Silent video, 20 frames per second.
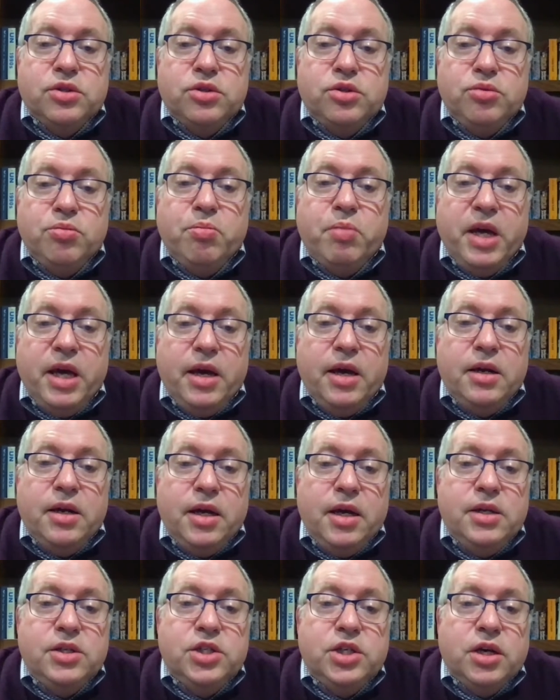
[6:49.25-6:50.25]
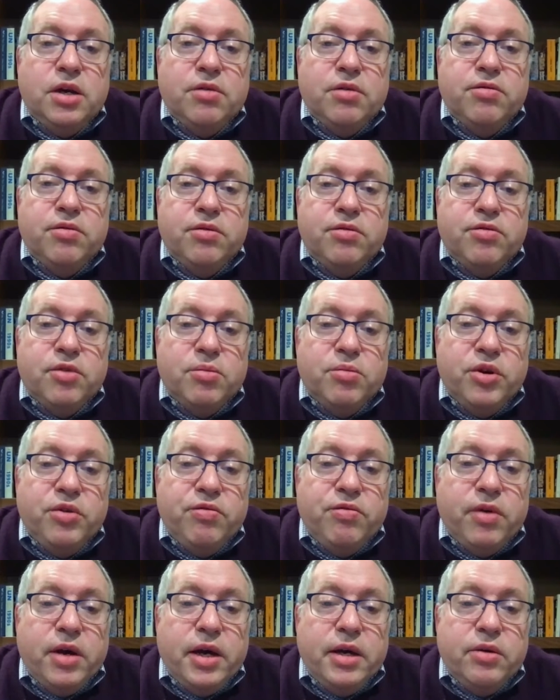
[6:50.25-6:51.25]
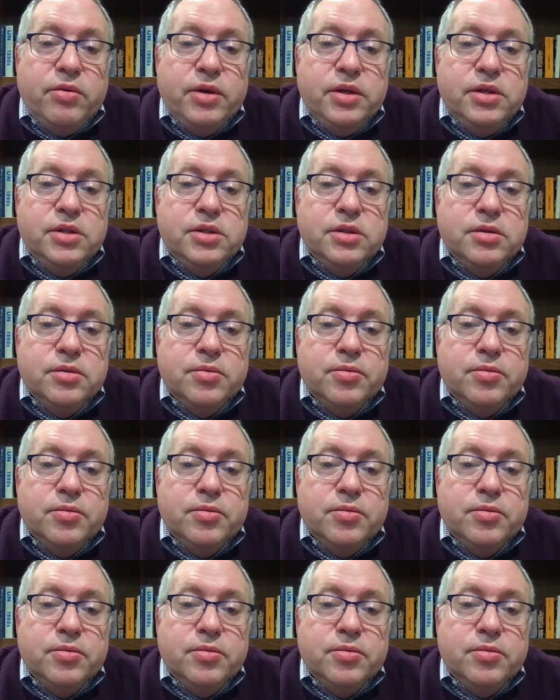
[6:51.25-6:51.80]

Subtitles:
to ban HF from refineries.